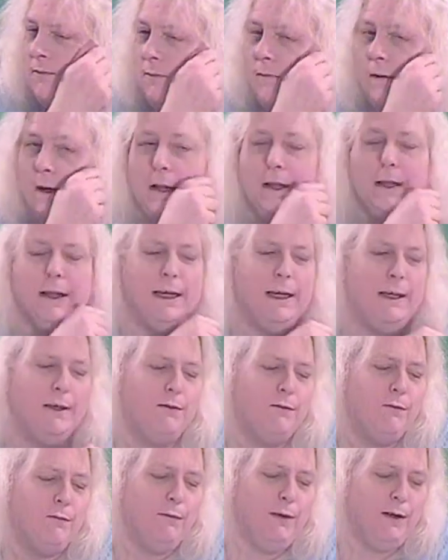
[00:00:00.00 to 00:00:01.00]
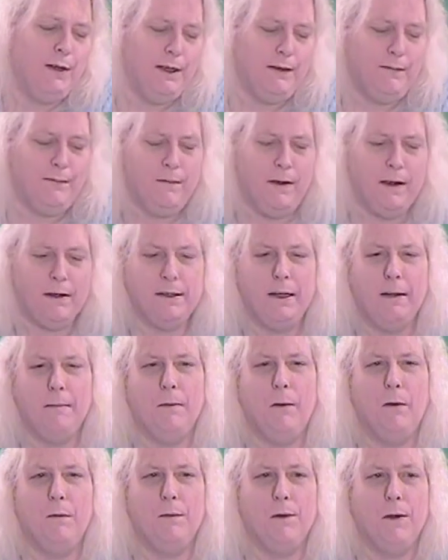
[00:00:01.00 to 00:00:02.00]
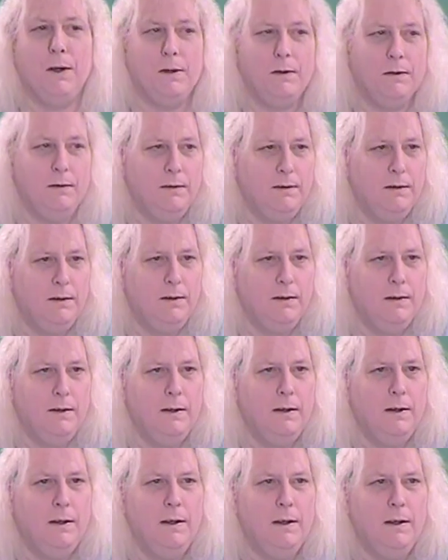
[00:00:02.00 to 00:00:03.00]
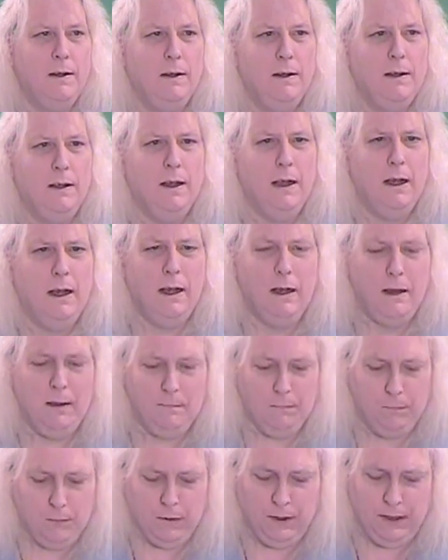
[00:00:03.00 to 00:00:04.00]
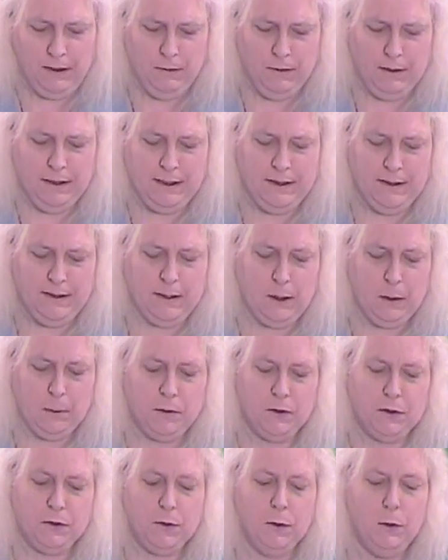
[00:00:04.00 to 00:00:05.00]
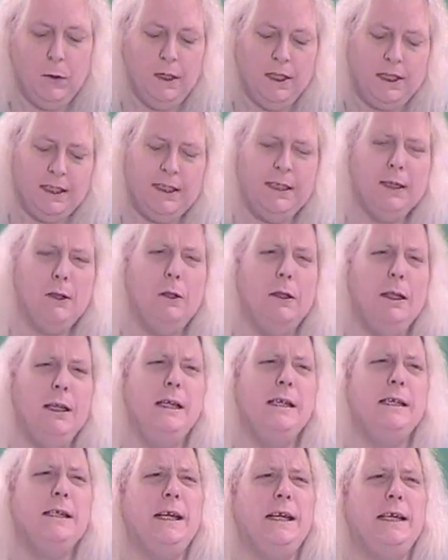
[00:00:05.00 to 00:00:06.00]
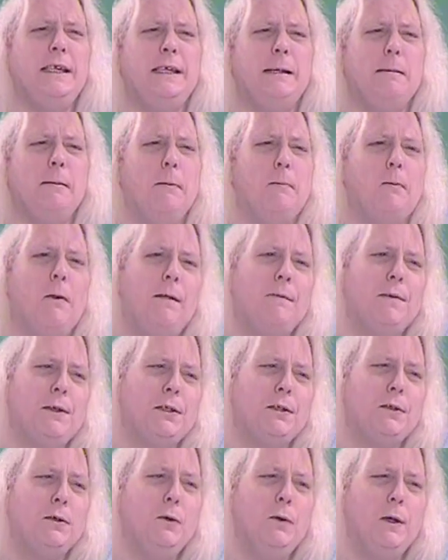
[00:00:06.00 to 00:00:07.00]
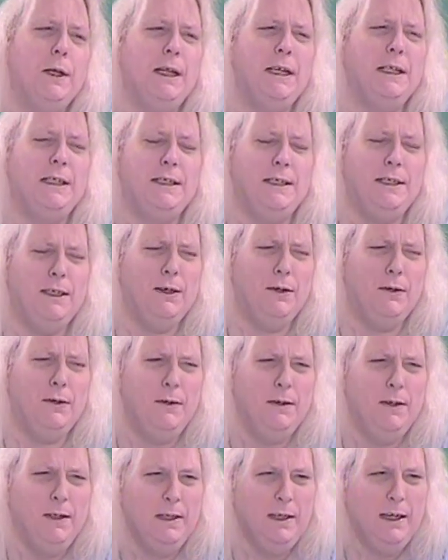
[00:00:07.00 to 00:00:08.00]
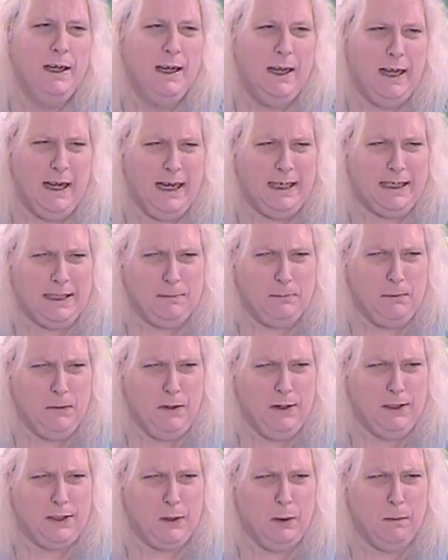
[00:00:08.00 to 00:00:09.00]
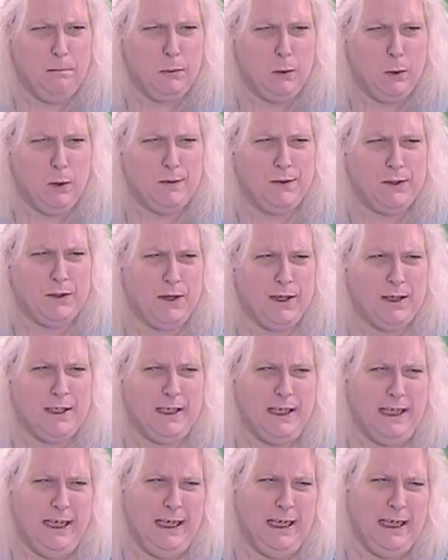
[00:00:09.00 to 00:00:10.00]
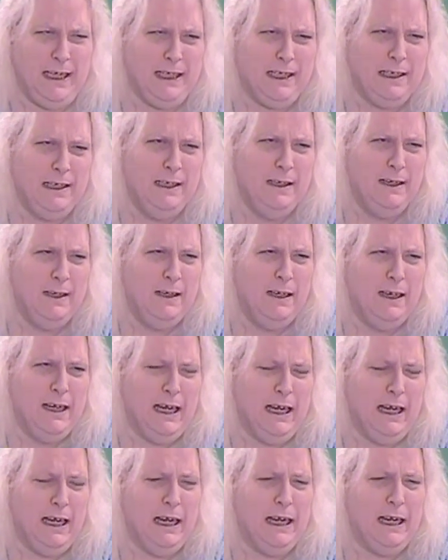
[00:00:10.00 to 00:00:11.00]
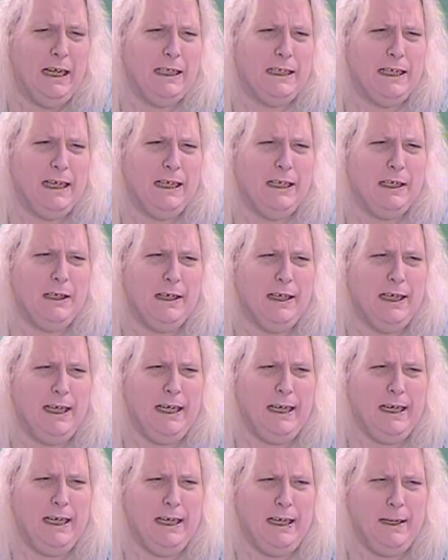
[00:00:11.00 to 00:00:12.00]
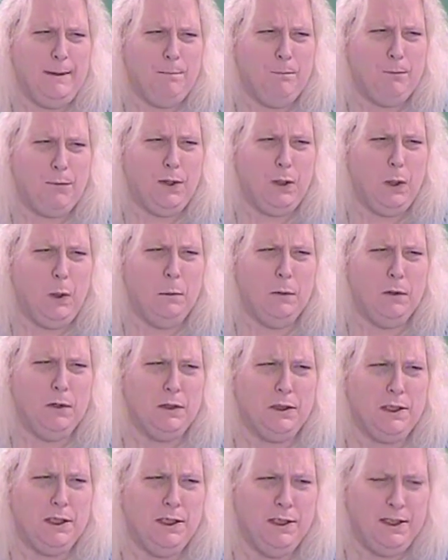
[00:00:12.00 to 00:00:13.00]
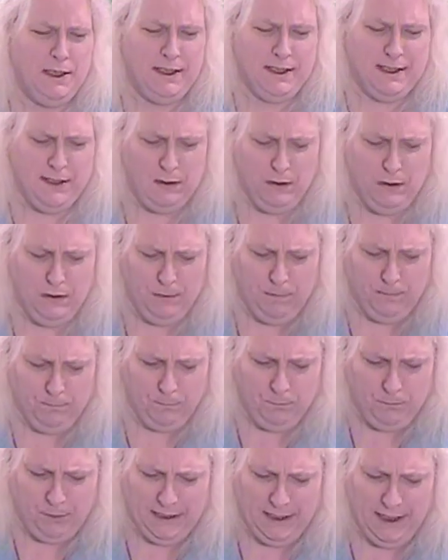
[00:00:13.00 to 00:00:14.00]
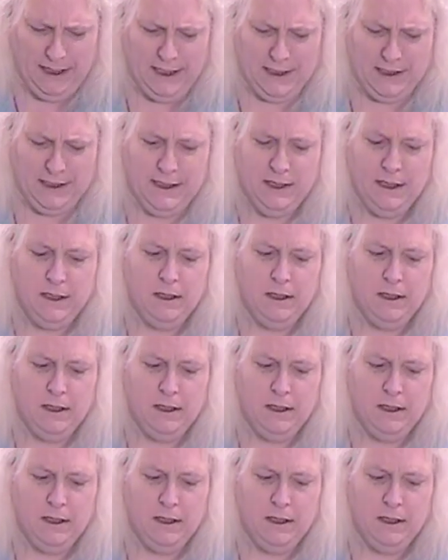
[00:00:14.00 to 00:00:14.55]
really, really fucked up over. When I went to the Gilbert School, it still is a semi-private school. It still has its own board of trustees, and technically Gilbert still pays